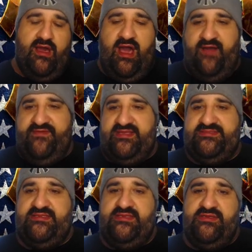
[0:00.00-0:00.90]

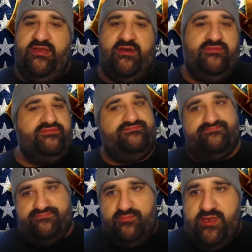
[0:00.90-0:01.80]
Obviously,
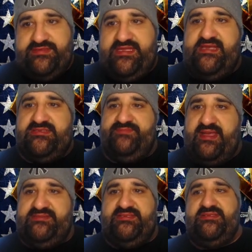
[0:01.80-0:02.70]
with the
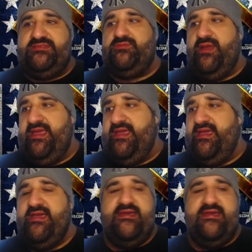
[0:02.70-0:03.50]
expenses with